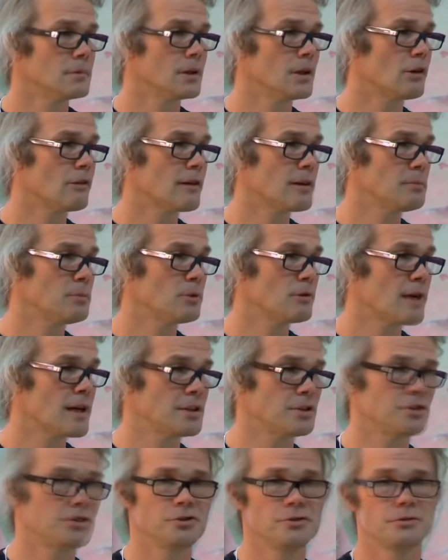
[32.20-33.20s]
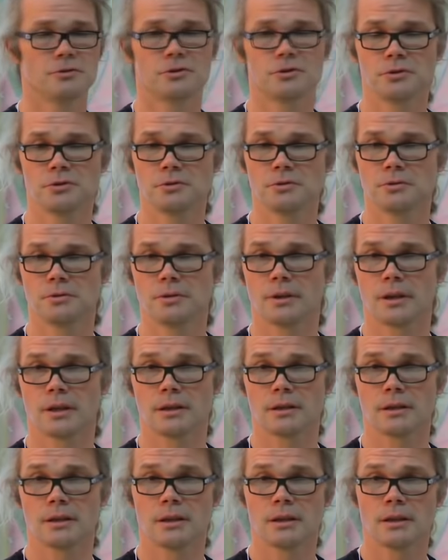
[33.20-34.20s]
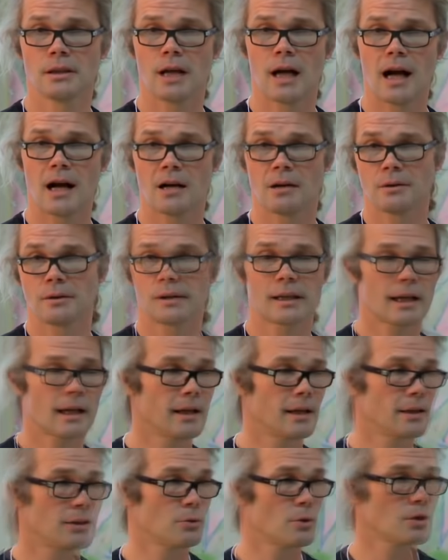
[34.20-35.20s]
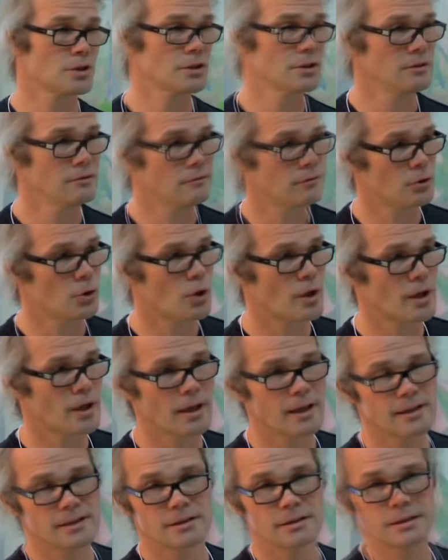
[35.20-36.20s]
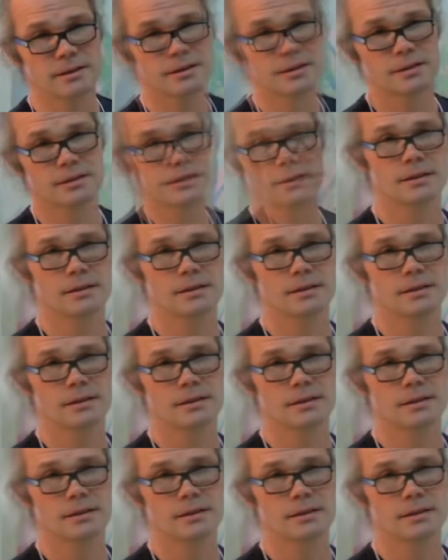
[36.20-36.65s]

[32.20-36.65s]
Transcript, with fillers: incredible gratitude to uh, Al and Claire Dwoskin for organizing this